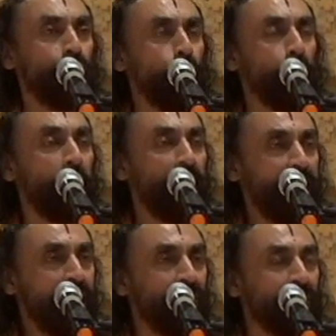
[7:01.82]
you
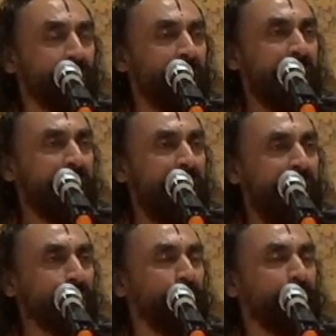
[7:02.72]
believe that
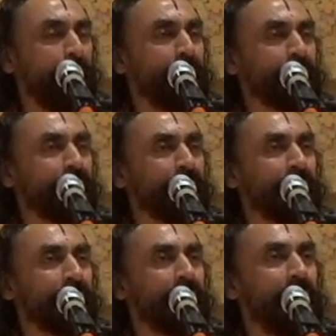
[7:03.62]
happiness
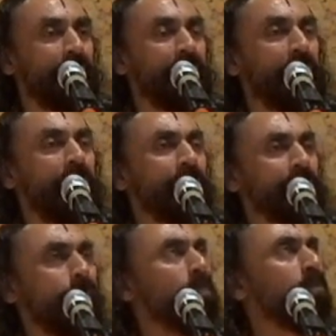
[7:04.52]

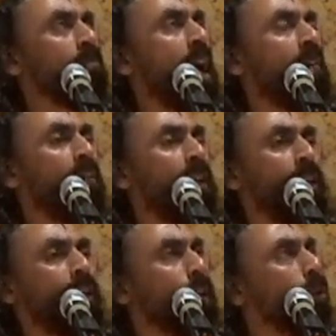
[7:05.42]
is in
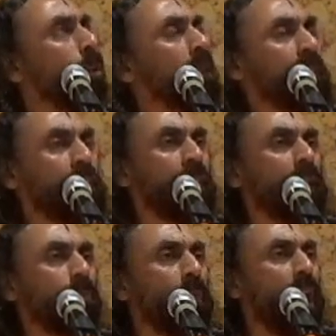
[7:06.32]
power, you will
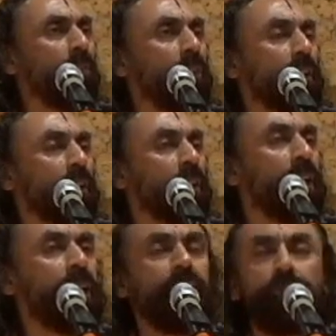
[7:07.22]
seek power.
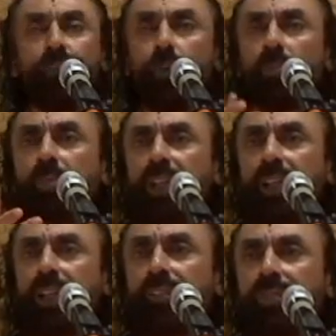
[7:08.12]
If you
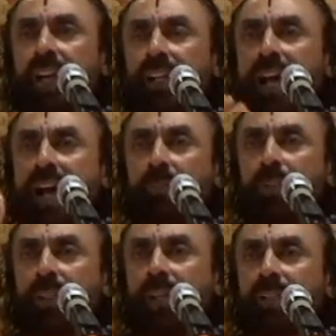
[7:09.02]
believe that
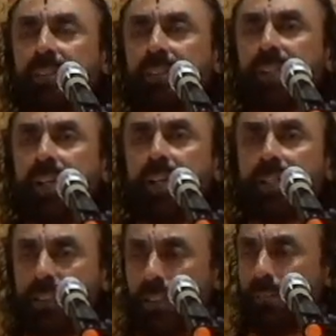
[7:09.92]
happiness
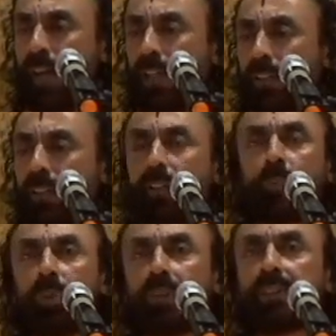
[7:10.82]
is in wealth,
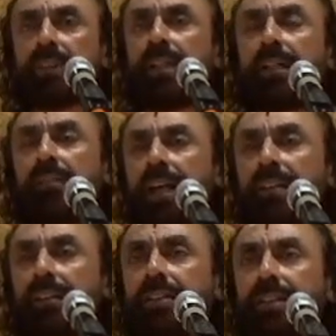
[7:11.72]
you will seek
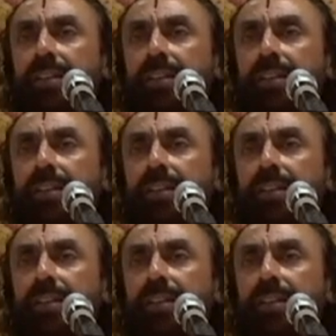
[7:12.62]
wealth.